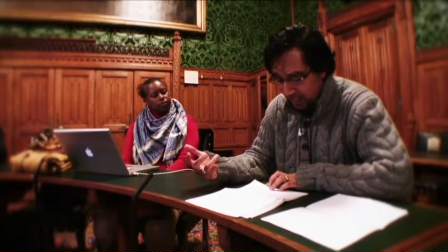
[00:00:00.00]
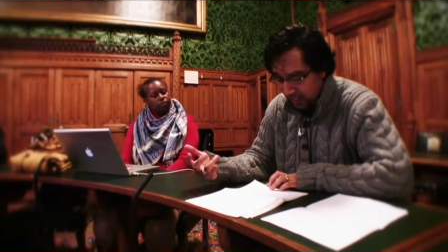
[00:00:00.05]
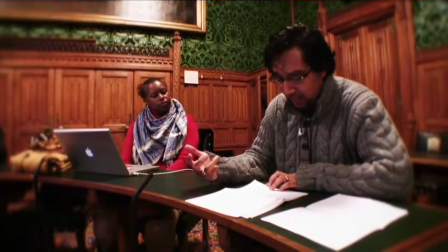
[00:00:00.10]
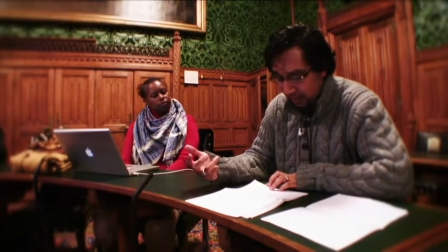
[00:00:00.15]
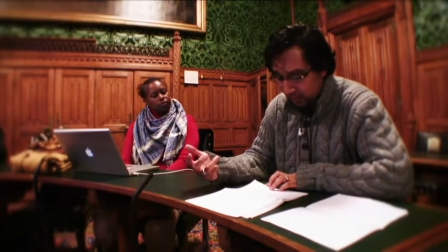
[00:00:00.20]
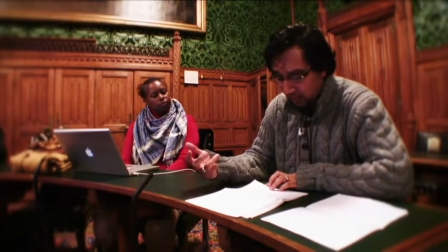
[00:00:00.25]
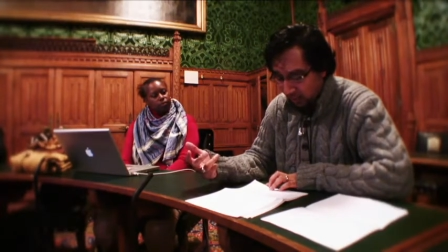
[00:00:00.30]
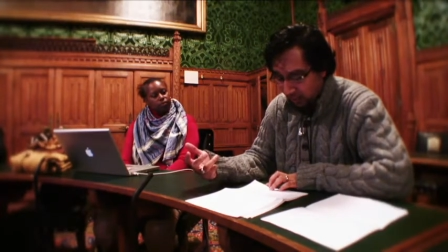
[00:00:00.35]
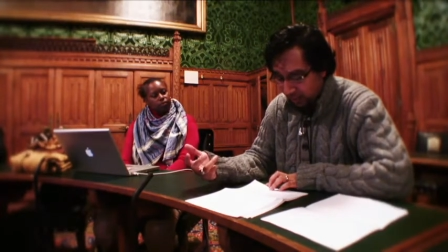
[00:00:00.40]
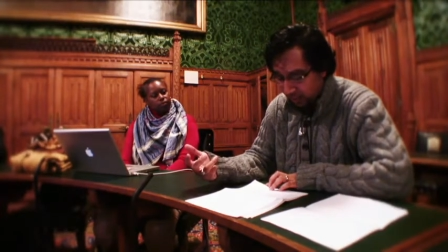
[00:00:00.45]

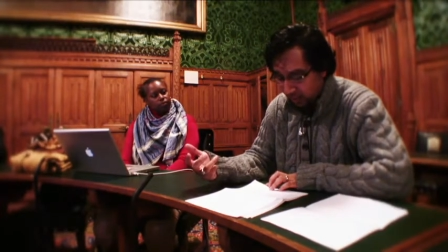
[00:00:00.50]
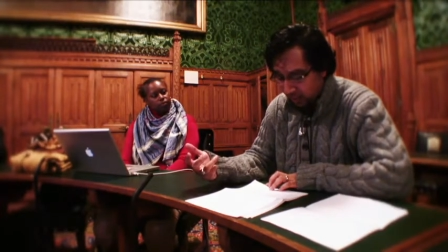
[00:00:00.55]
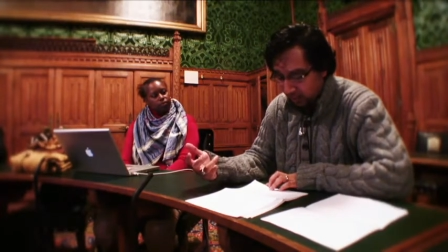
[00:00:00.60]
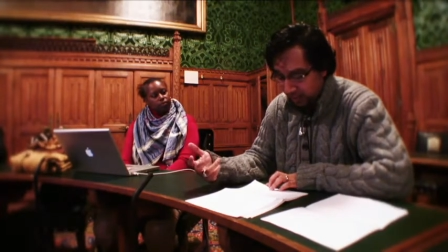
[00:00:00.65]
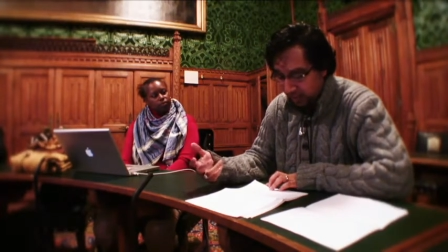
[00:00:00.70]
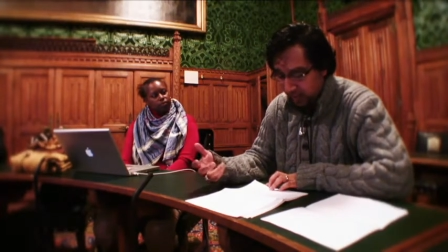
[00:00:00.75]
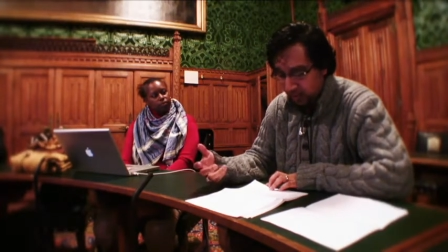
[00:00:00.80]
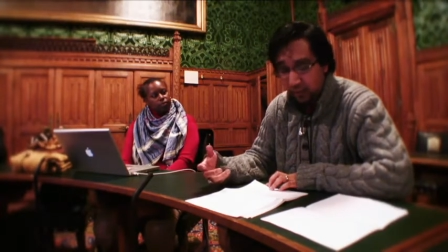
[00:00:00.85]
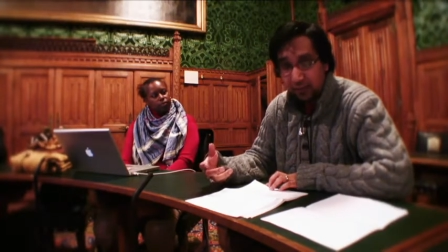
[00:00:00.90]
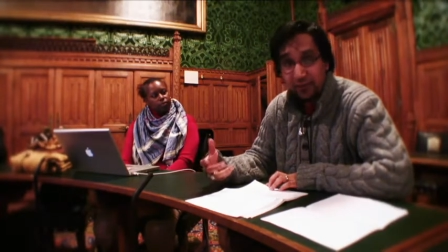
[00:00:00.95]
at odds
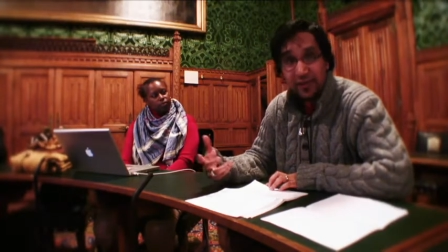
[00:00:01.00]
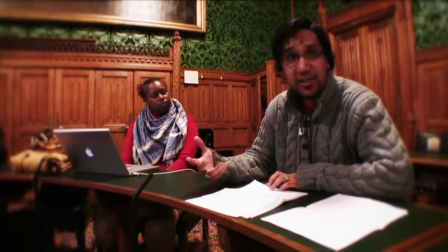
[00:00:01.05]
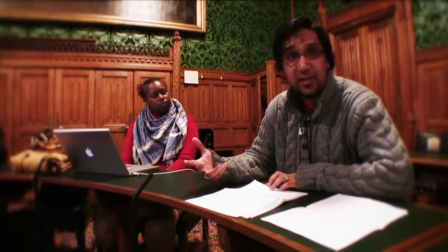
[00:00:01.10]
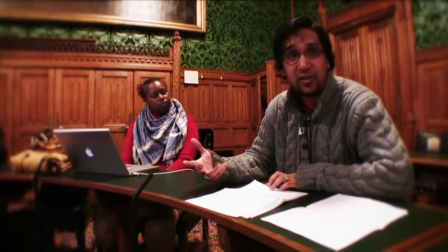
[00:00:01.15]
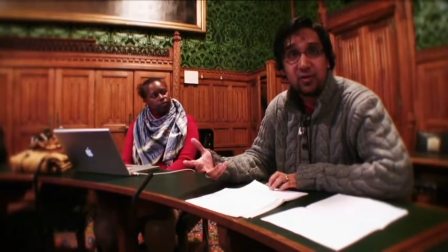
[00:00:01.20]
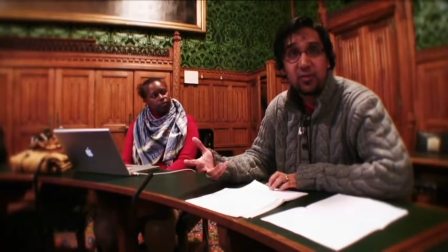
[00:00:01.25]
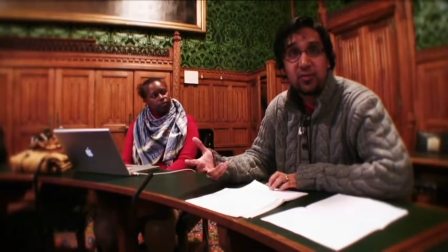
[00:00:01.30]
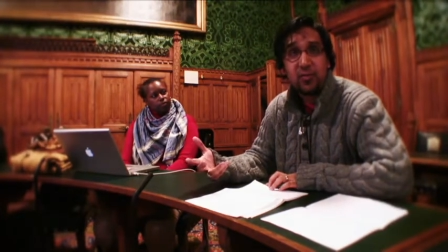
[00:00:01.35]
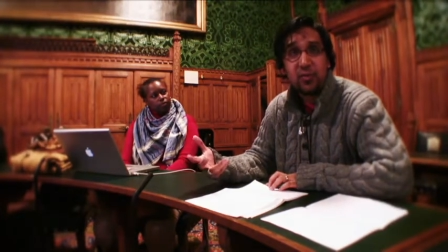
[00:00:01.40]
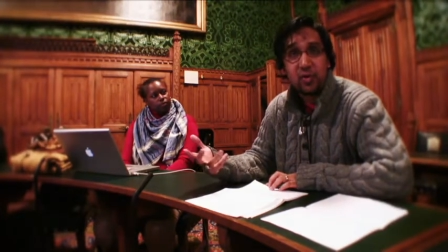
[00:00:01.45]
with the
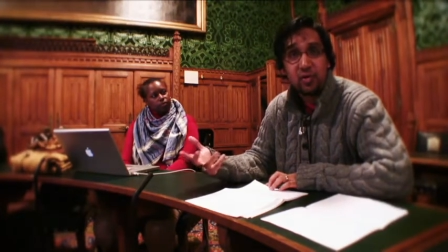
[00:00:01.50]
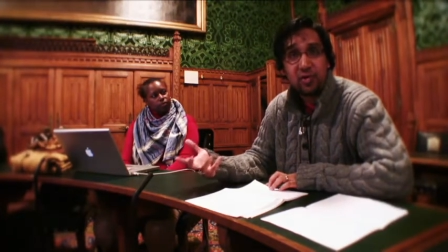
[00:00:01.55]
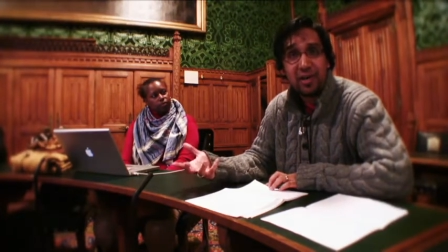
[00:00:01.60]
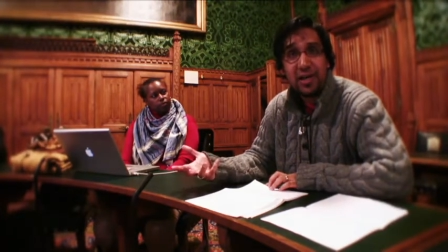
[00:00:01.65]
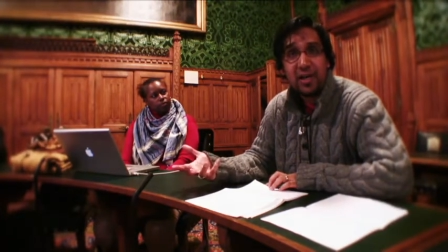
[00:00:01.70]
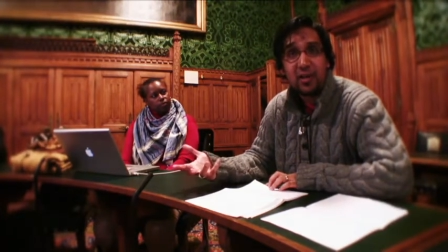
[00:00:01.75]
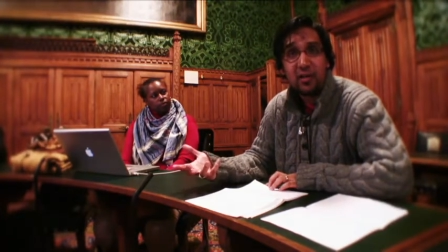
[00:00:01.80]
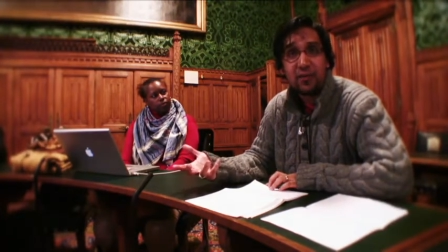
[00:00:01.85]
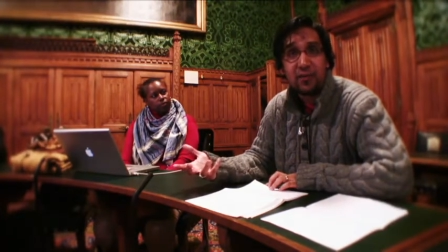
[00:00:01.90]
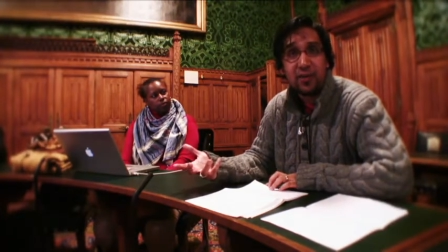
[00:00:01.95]
conventional
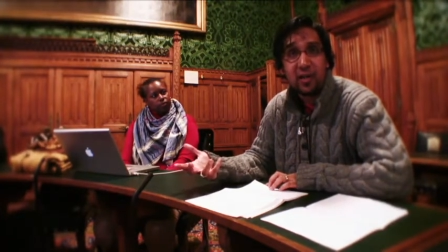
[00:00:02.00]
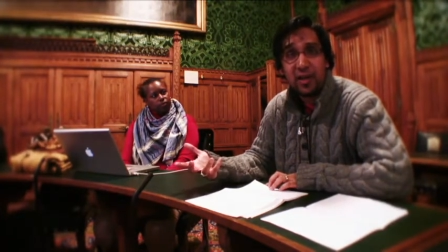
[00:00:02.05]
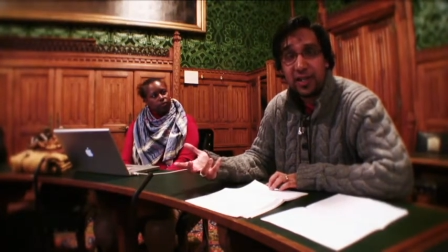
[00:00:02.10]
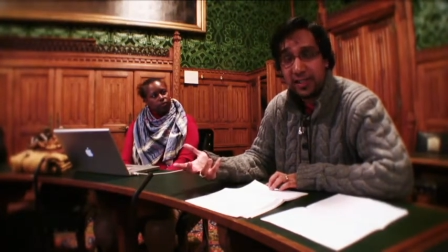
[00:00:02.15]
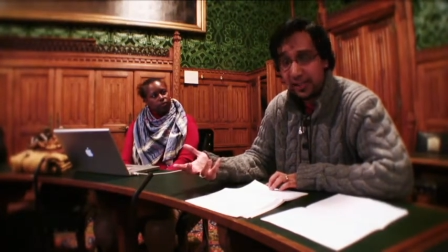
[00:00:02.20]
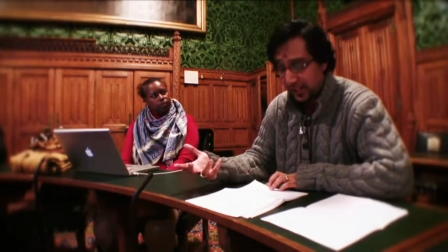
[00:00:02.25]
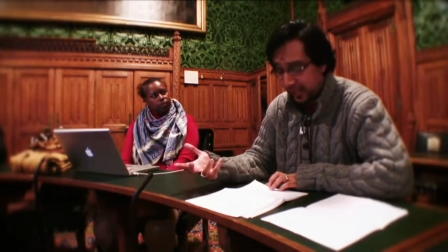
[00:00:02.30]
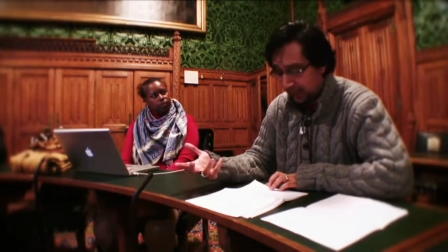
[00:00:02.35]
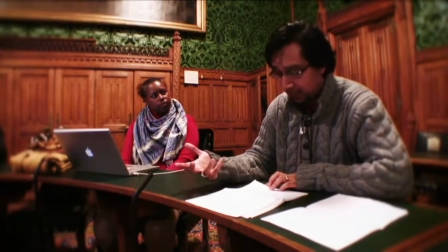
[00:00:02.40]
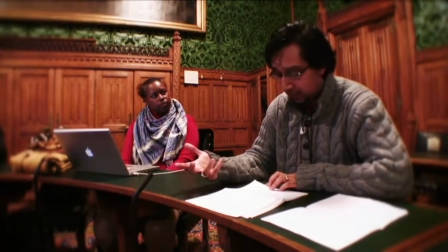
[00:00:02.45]
portrayal of the
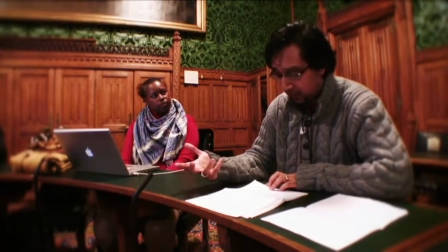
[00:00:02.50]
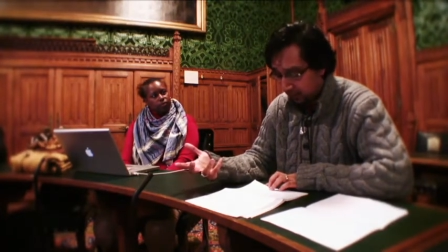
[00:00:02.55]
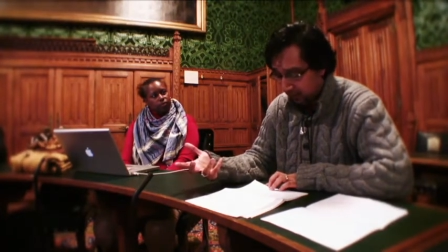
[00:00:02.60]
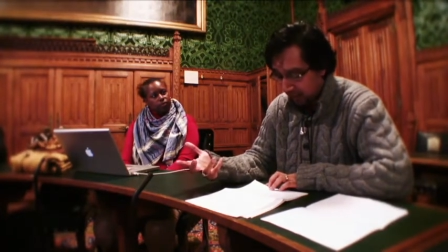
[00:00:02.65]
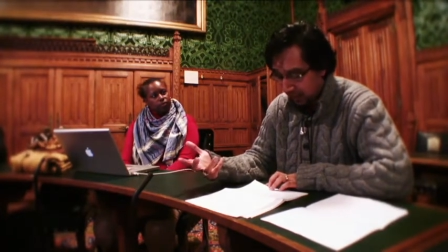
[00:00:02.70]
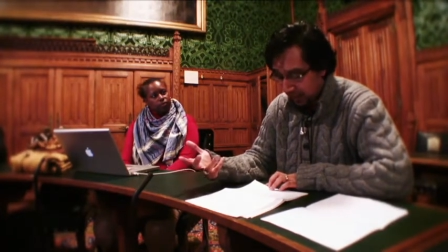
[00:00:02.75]
hijackers